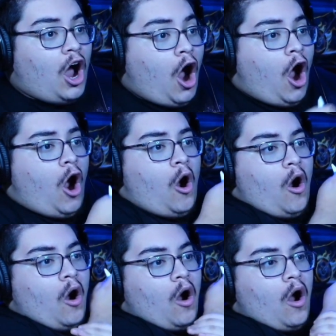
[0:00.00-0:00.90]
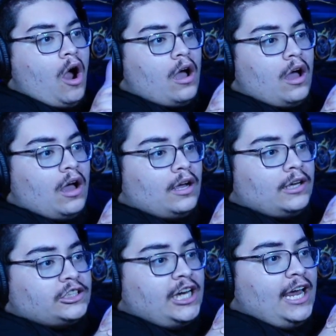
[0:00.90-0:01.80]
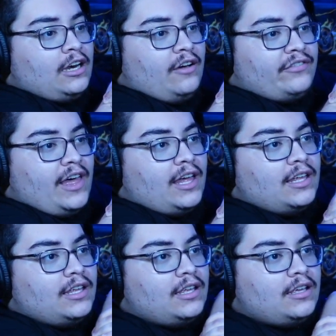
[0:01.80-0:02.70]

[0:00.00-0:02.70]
Oh! Get your hand off that.